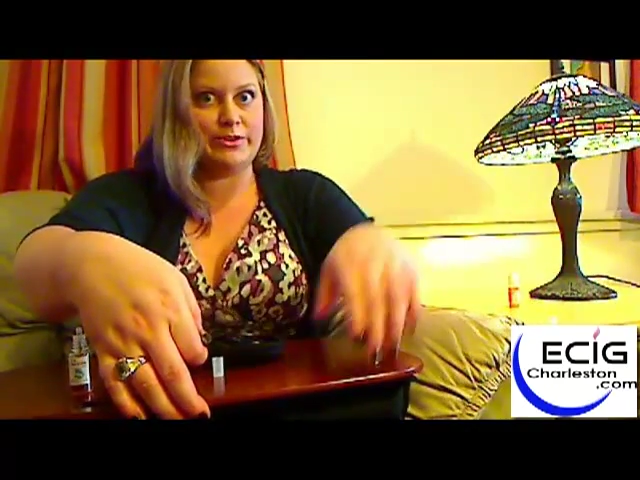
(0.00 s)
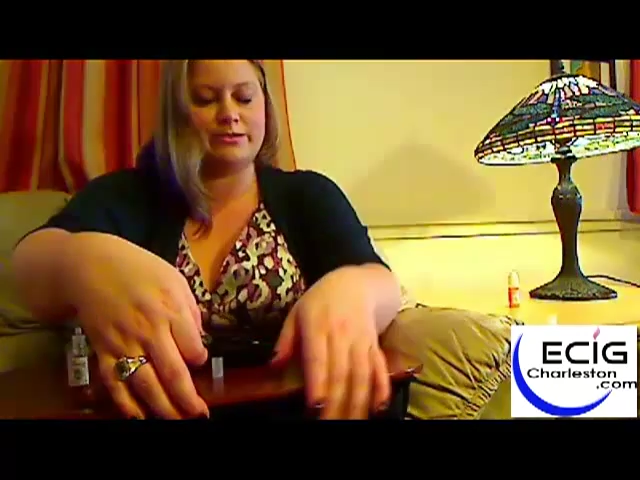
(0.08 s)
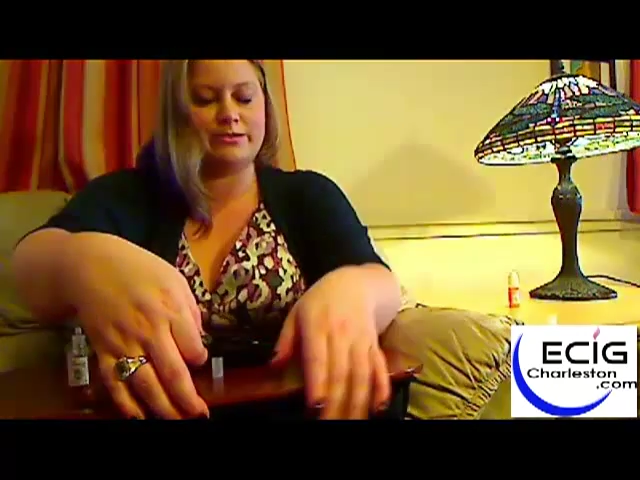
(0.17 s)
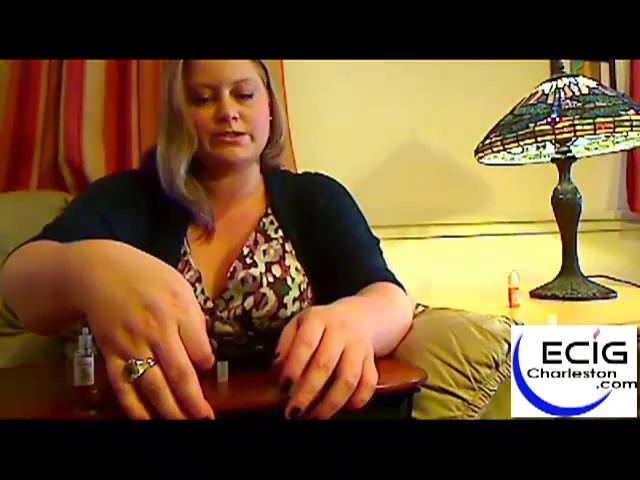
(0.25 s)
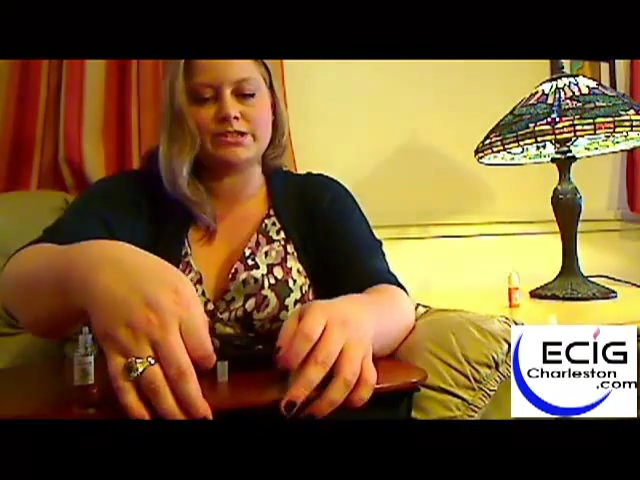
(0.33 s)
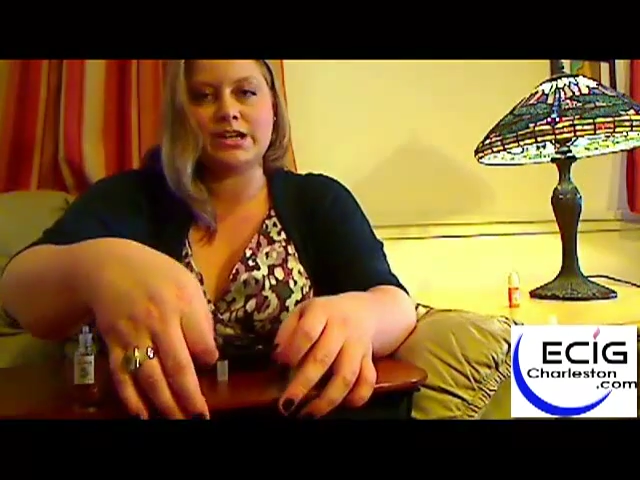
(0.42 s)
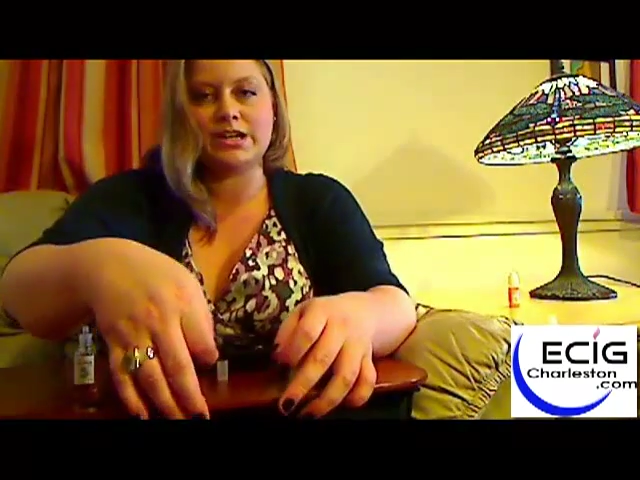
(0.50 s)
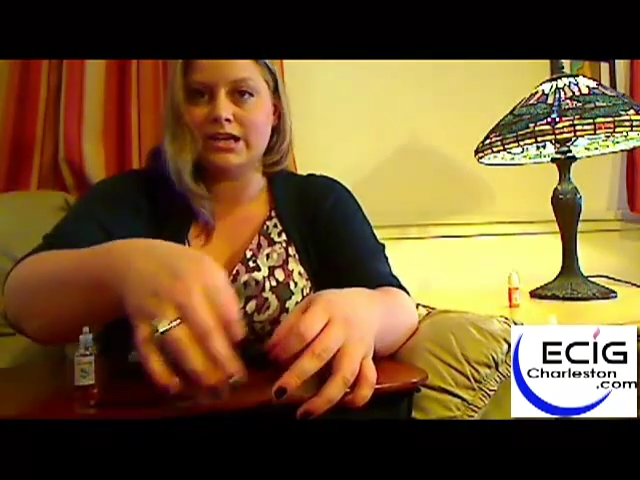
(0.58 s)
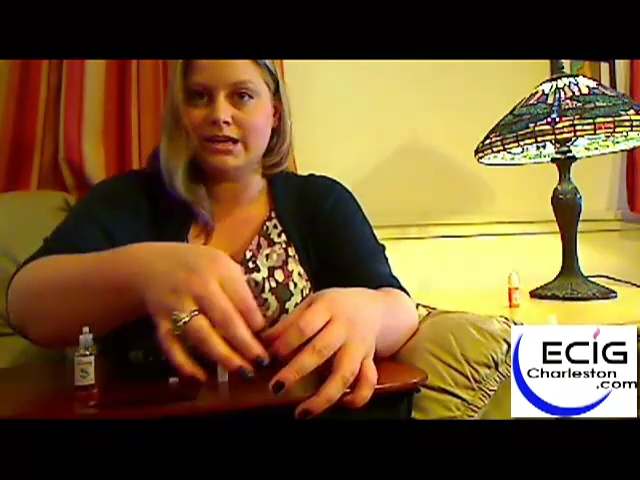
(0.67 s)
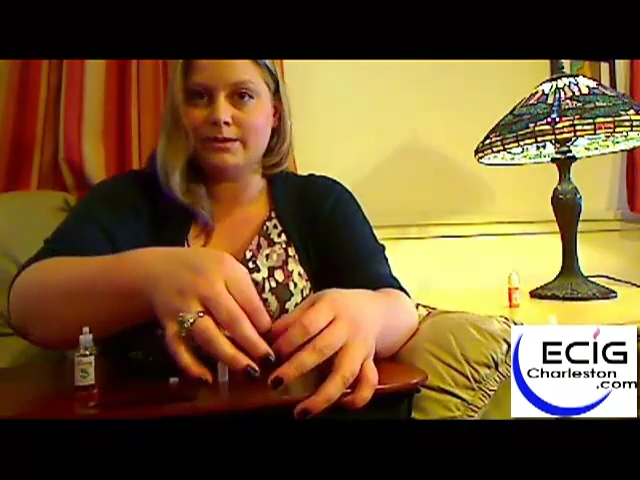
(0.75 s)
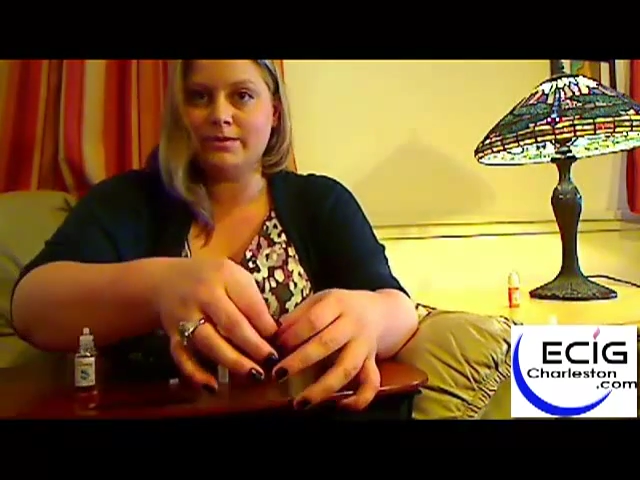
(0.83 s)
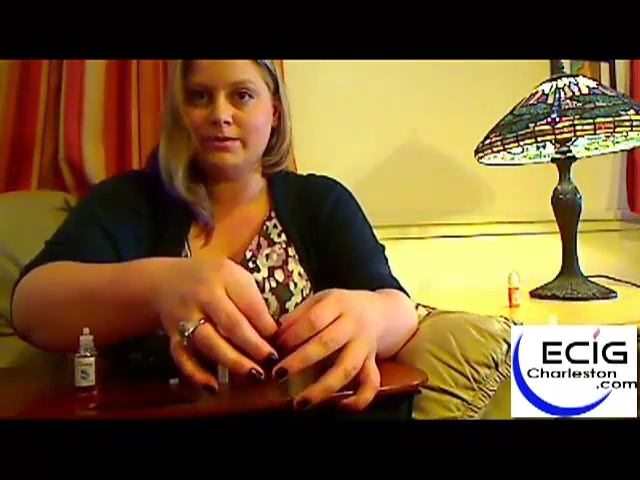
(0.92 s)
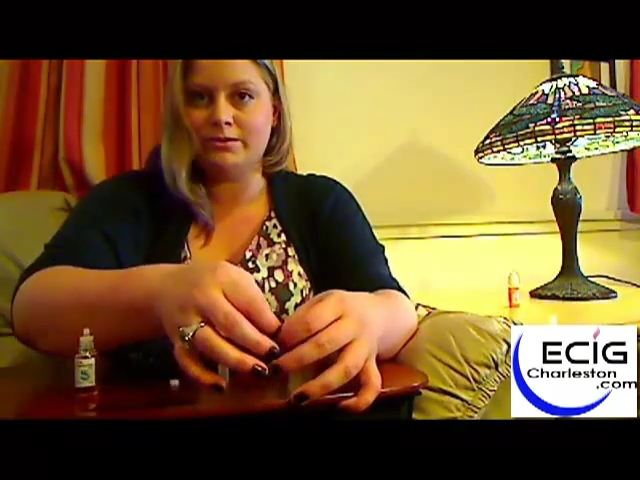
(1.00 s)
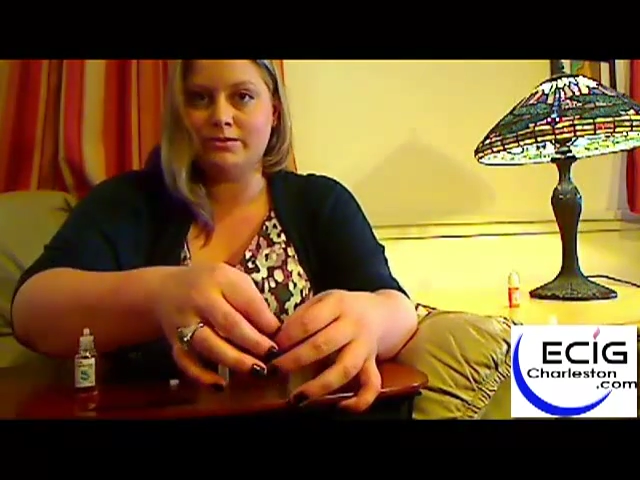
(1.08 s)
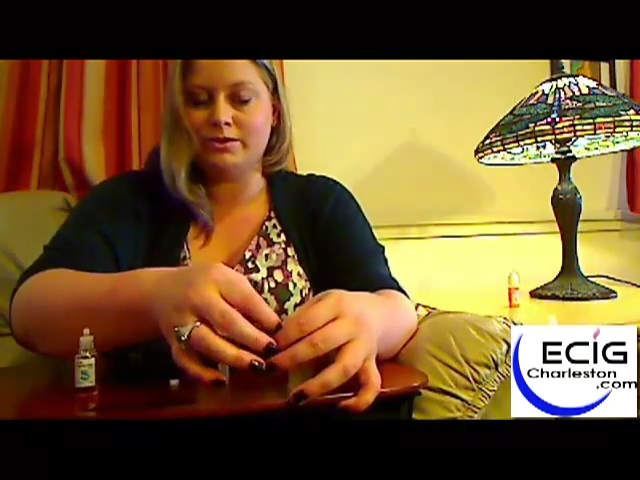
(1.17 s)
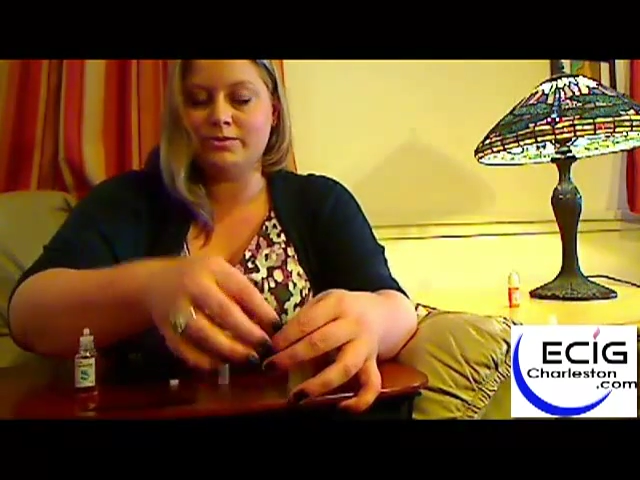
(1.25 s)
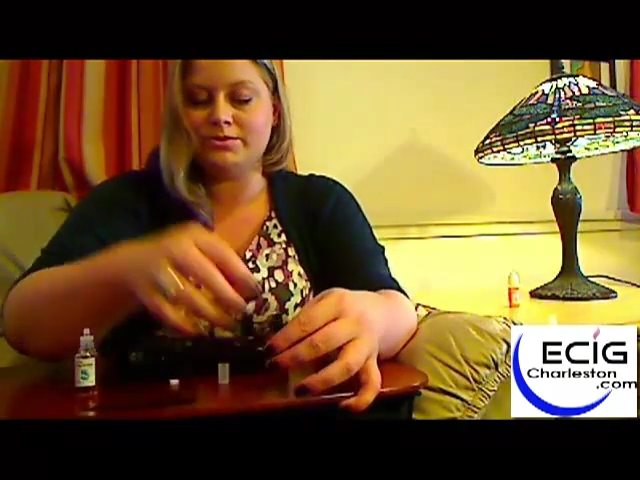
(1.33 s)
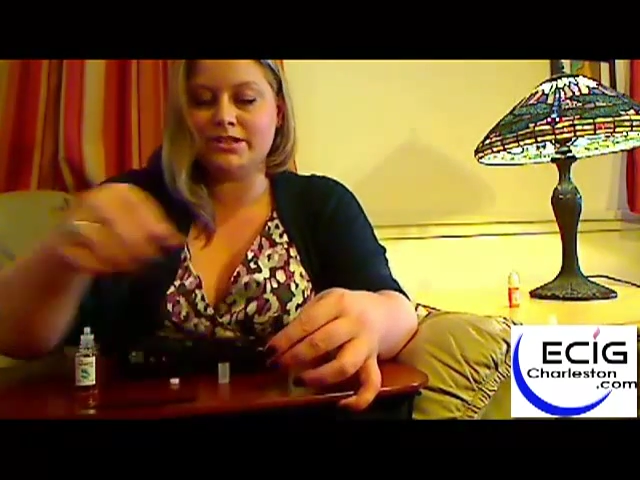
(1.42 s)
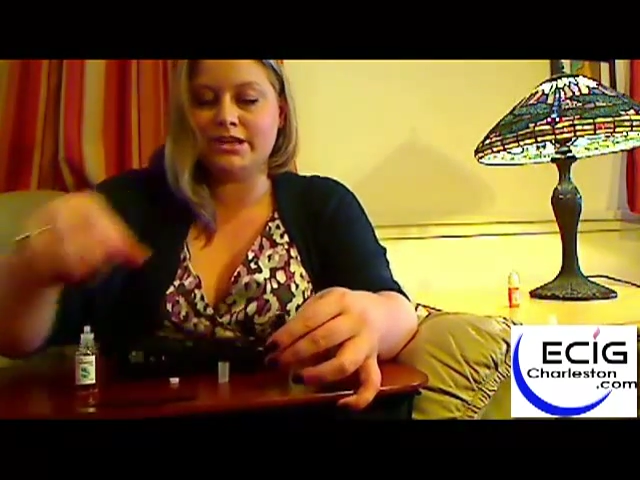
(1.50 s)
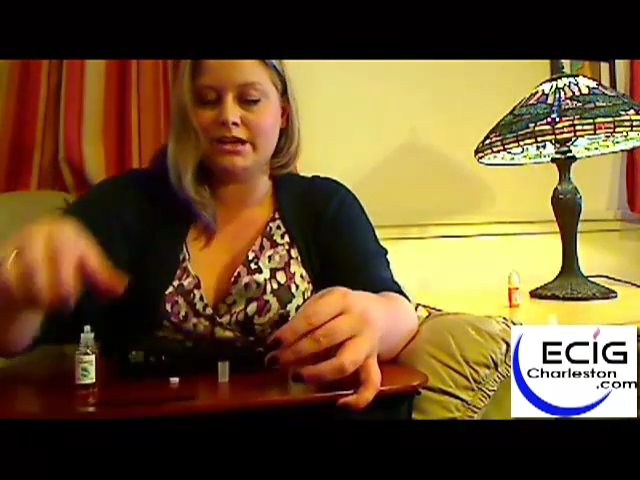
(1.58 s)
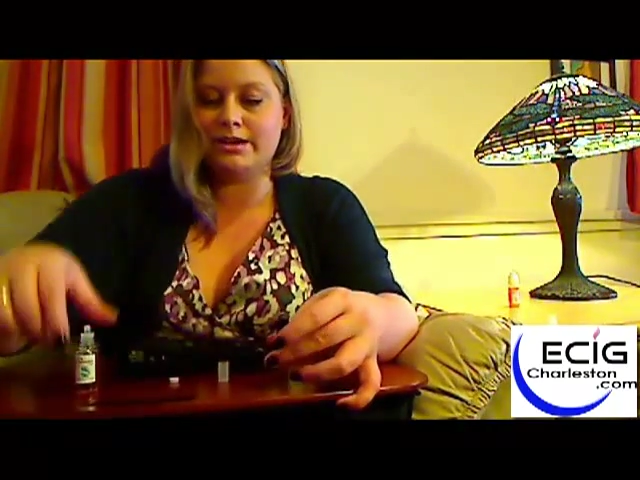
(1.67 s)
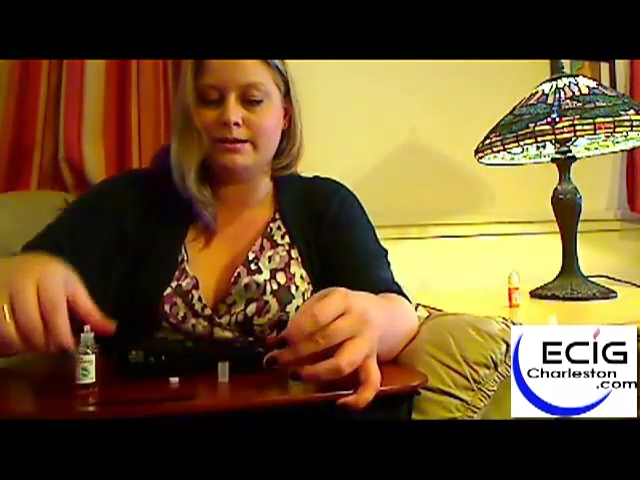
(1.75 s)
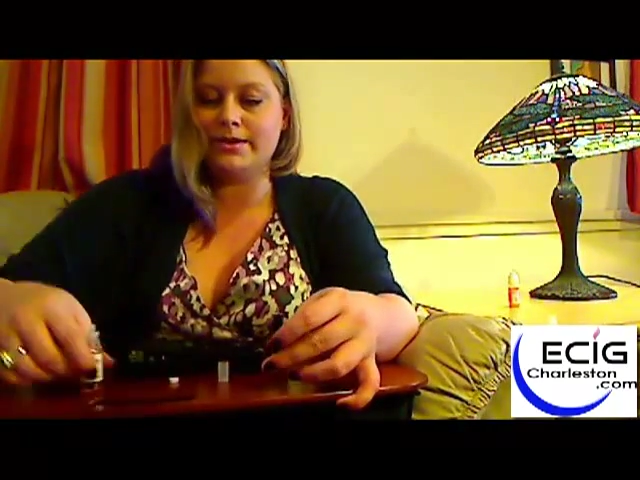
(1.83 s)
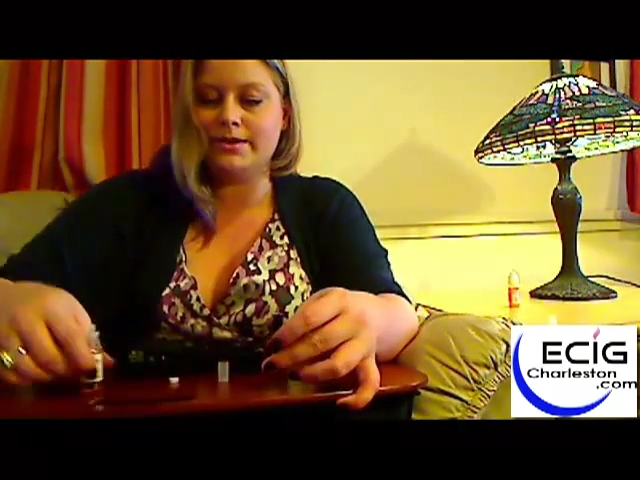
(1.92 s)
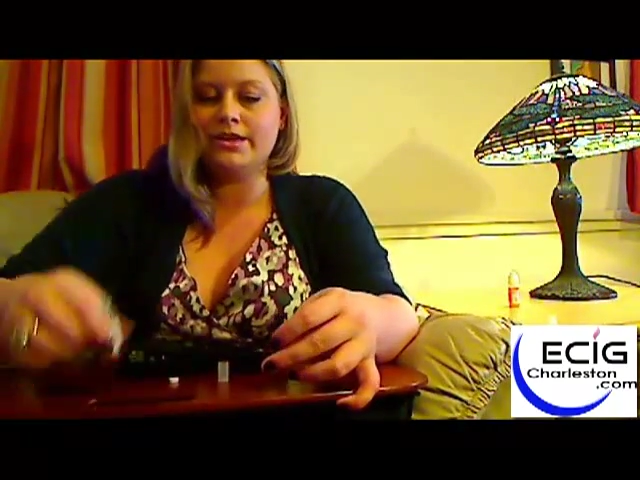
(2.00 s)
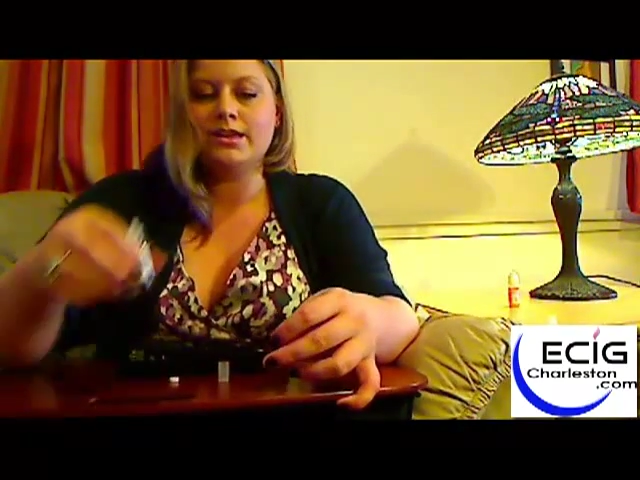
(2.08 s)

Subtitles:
first time you use them,